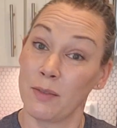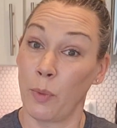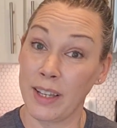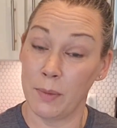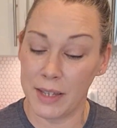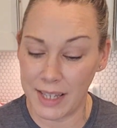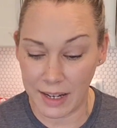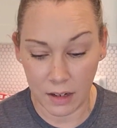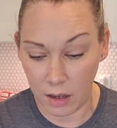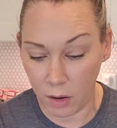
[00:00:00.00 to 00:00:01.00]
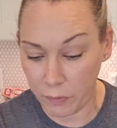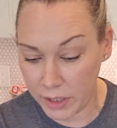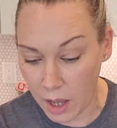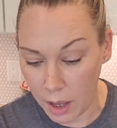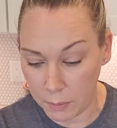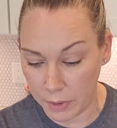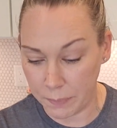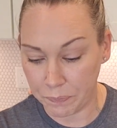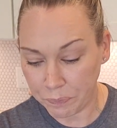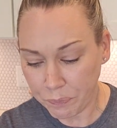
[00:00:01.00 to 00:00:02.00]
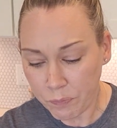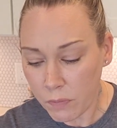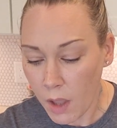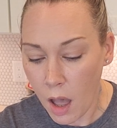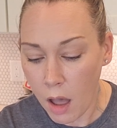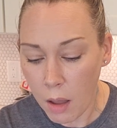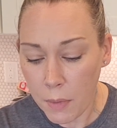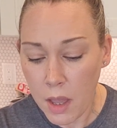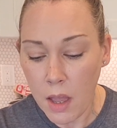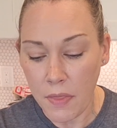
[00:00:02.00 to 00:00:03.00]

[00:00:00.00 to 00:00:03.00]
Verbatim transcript: wait to be seen uh, hopefully not but um,